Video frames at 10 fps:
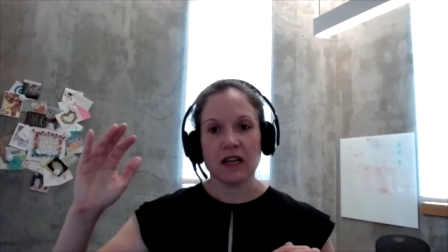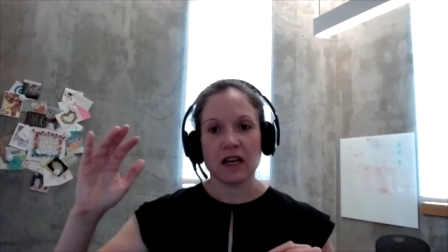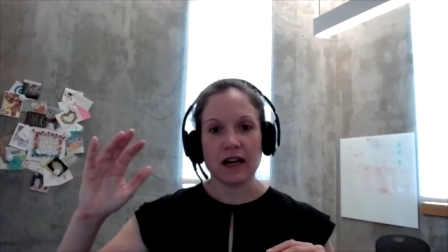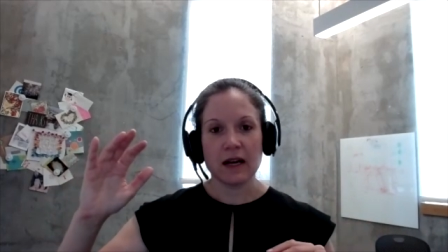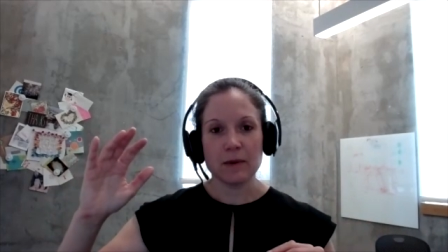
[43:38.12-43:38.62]

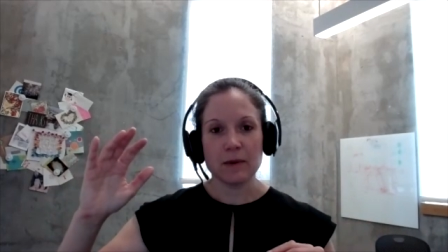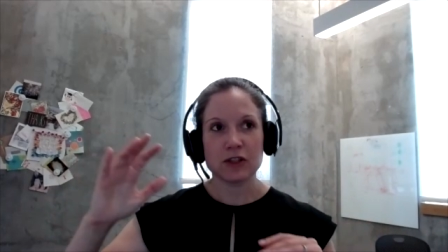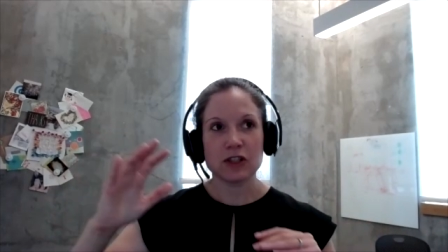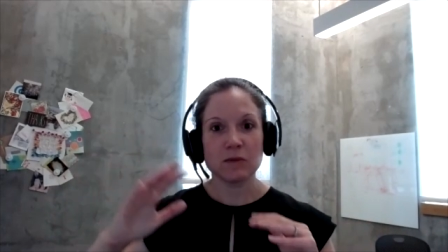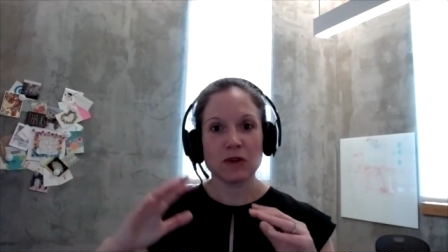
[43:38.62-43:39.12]
um,
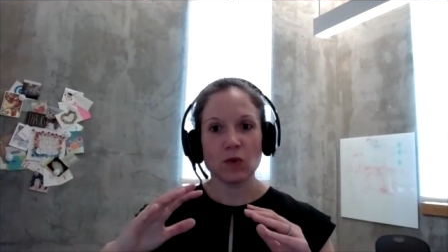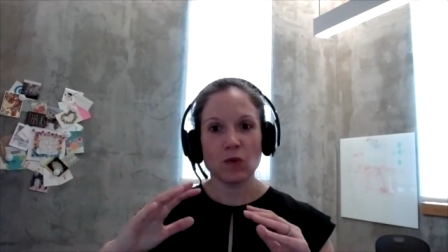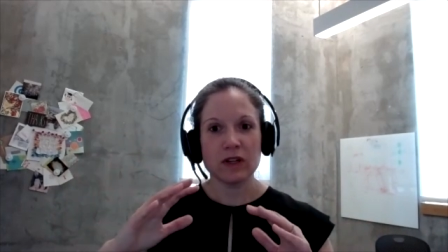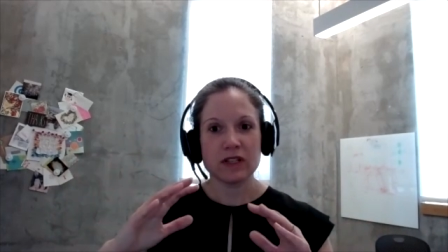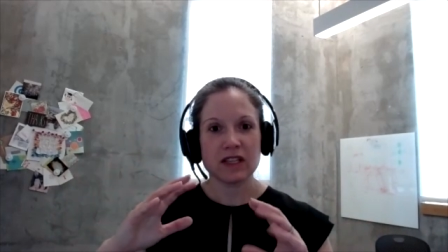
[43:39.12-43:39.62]
some of the
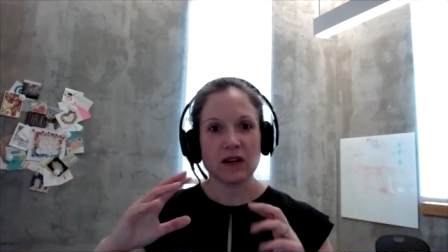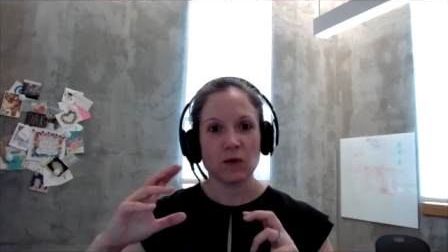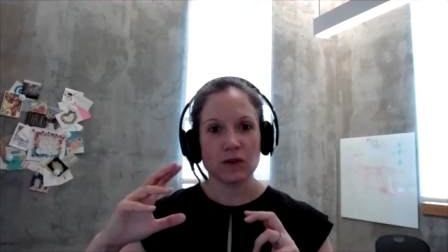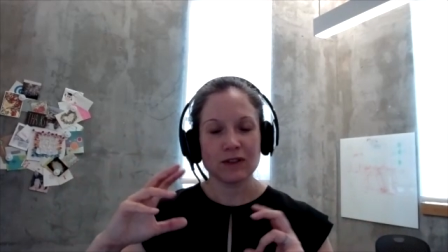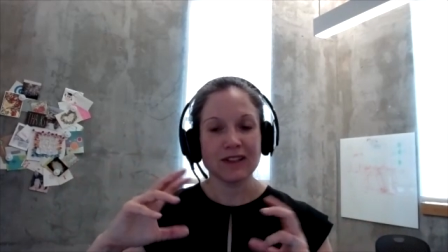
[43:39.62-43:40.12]
ones that
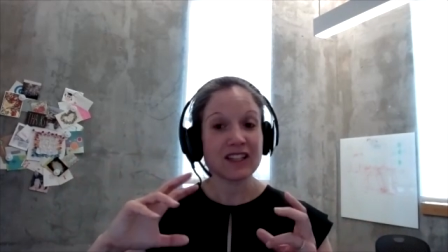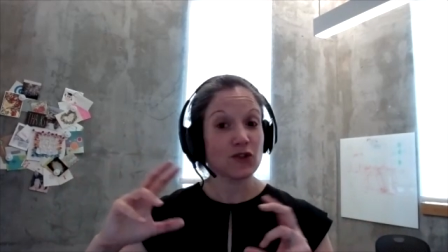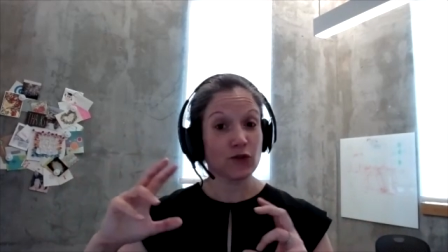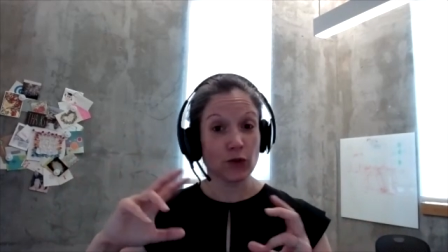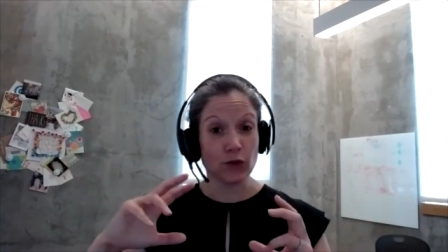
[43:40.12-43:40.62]
were
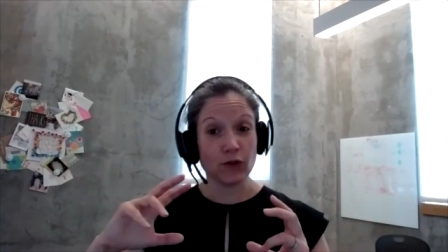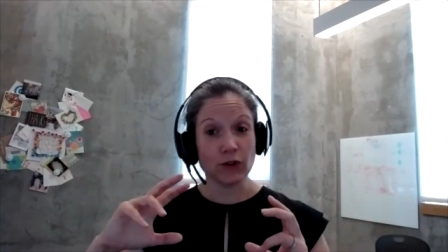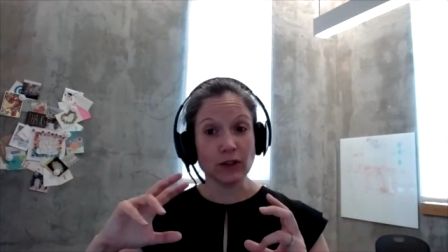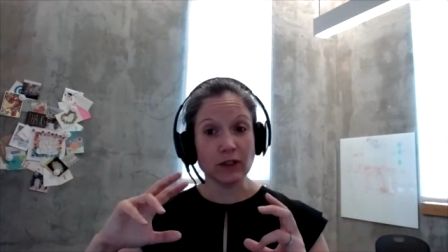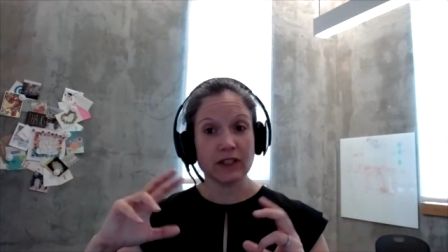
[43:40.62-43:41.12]
less
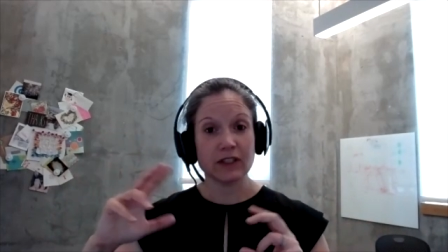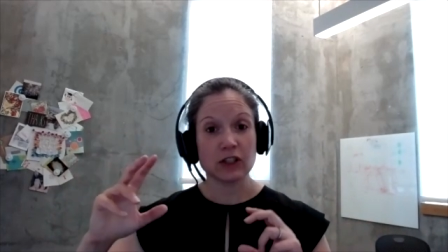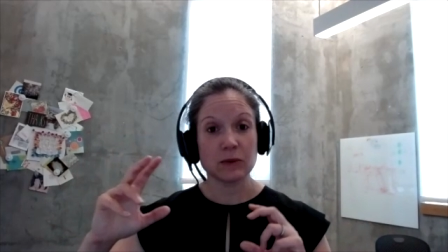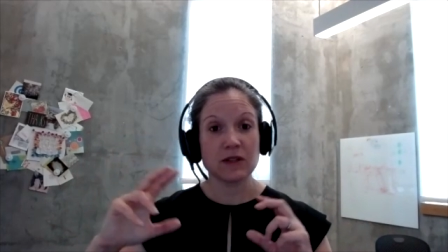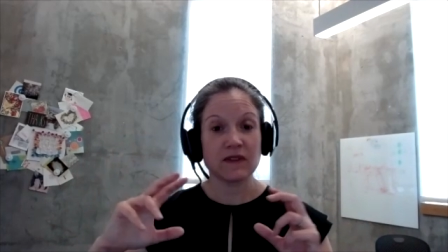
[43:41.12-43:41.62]
fruitful in
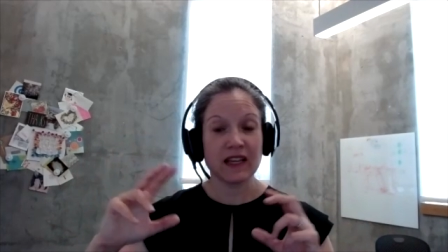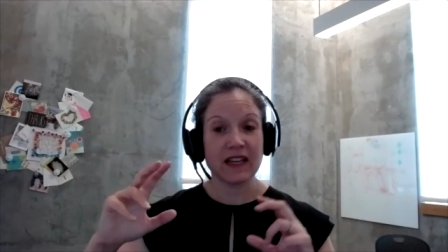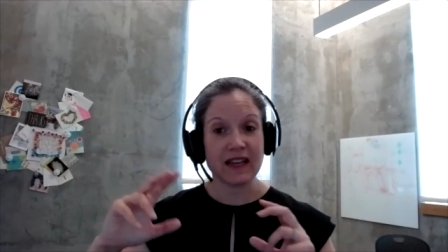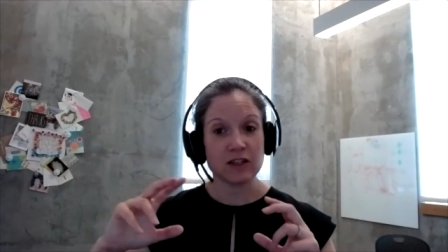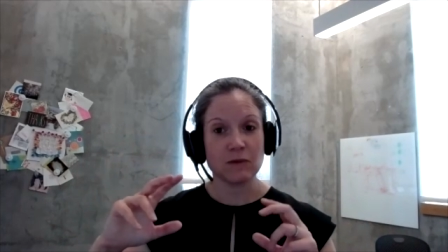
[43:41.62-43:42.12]
terms of
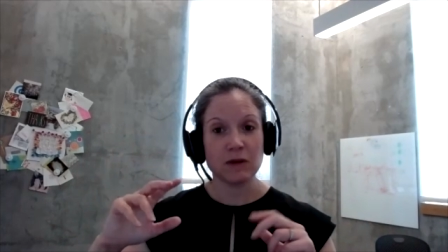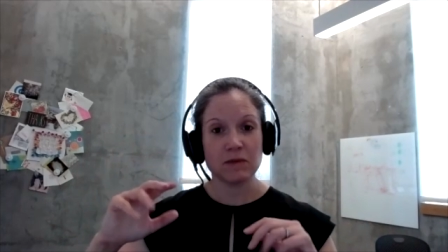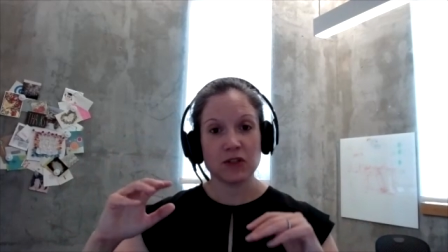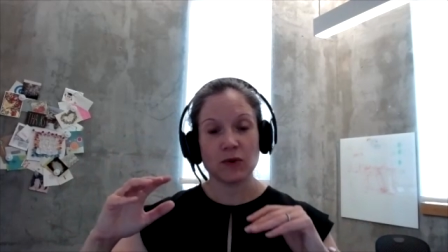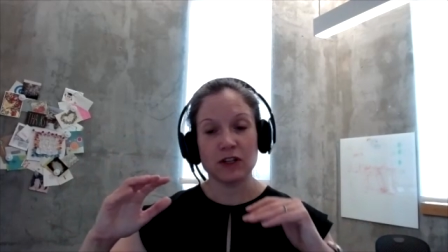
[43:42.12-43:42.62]
engagement
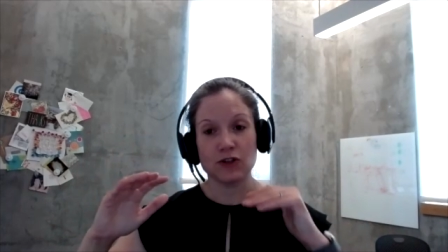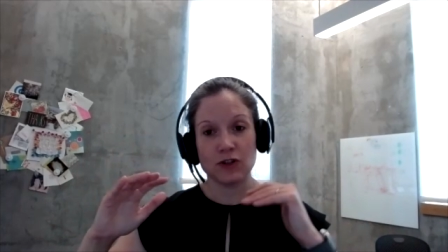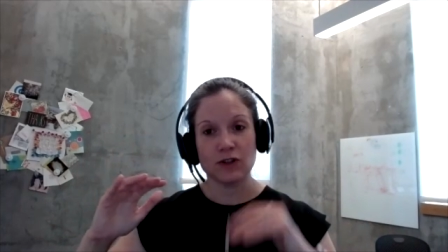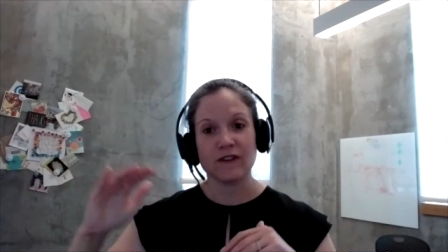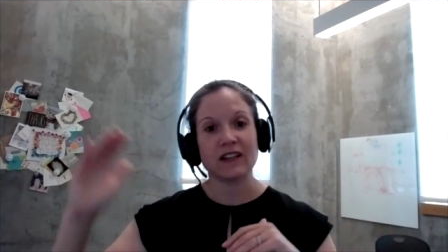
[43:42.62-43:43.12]
between
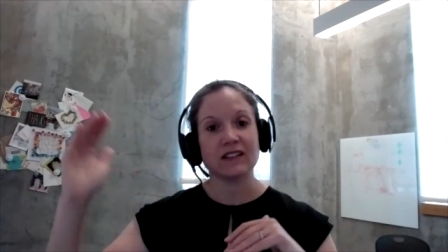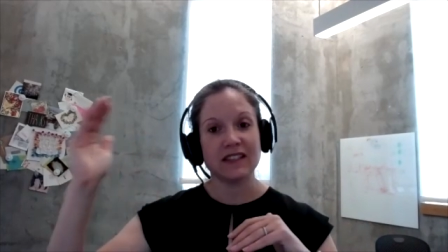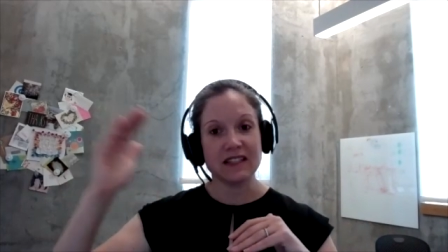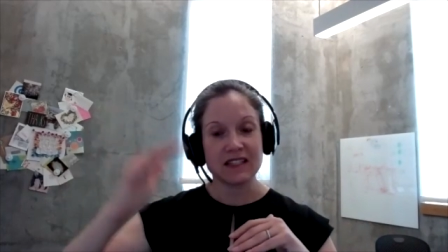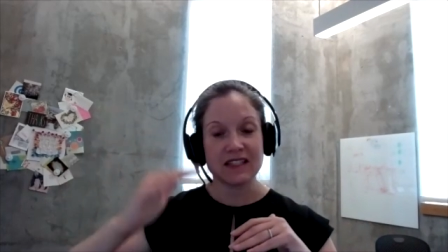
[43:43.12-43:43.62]
junior
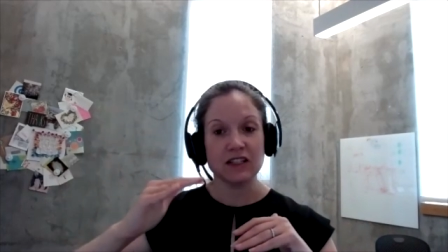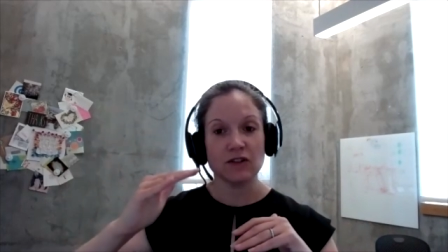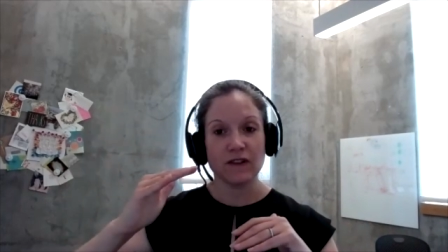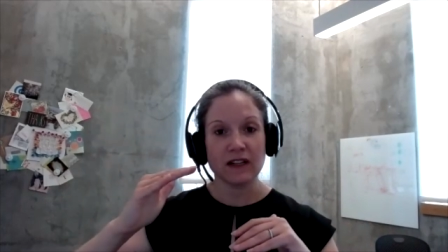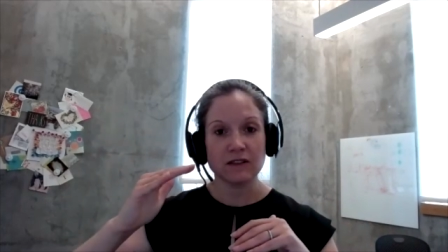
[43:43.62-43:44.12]
faculty and senior
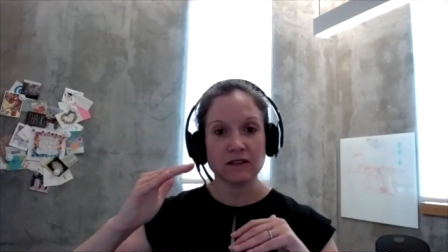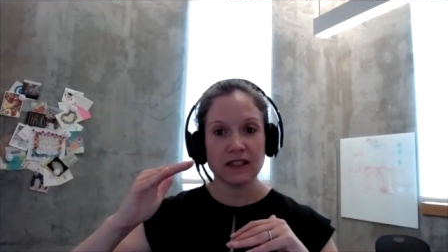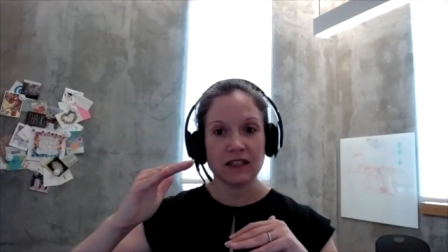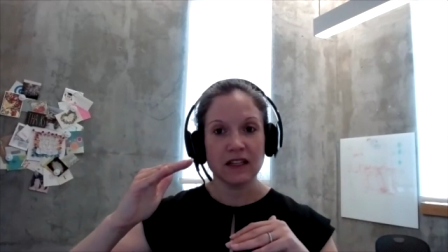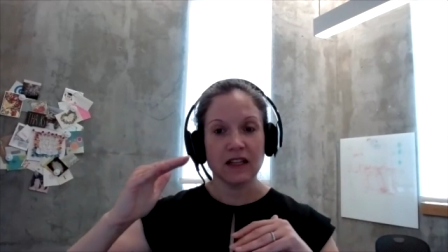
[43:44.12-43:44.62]
faculty,